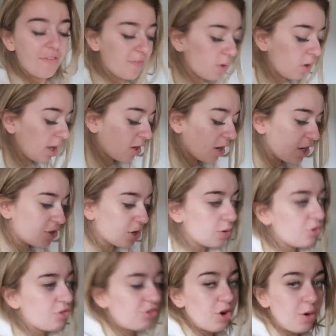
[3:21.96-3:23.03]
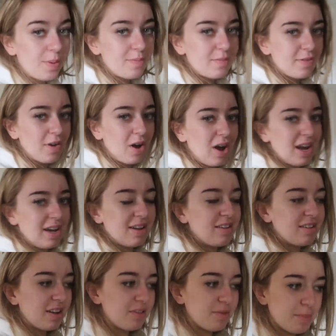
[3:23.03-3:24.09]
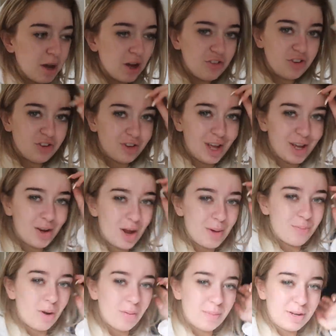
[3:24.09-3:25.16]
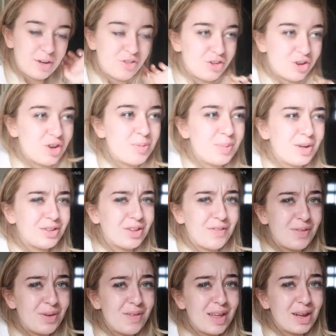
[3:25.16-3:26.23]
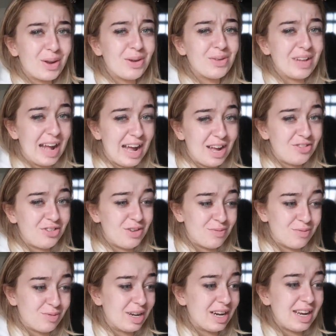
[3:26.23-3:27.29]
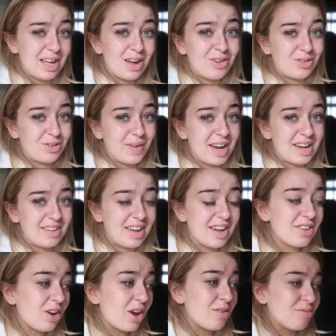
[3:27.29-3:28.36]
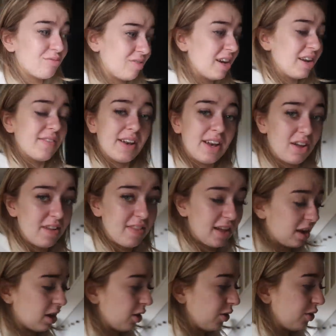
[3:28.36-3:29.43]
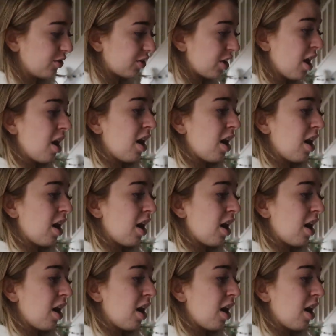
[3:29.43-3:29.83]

I feel like I don't shop in River Island as much as like I probably should, because I feel like their clothes are actually really underrated. I really, really like their clothes.